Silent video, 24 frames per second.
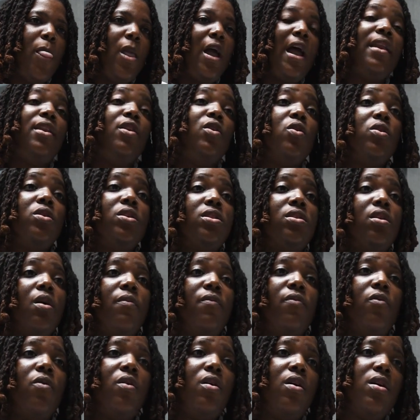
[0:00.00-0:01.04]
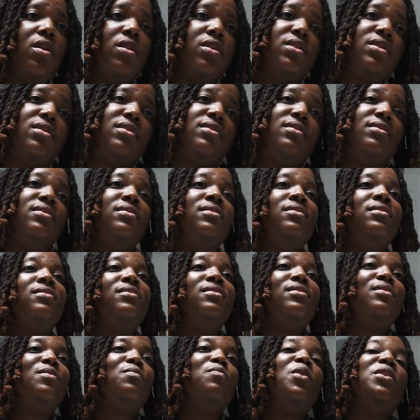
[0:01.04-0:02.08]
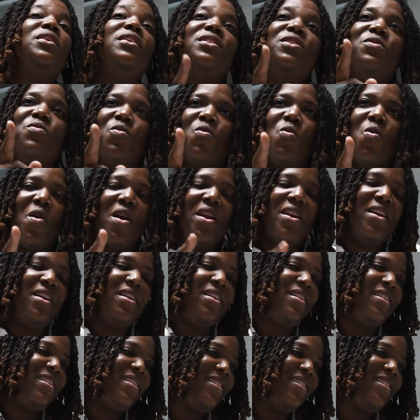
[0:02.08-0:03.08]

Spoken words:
And non-stop phone calls. But it's rewarding.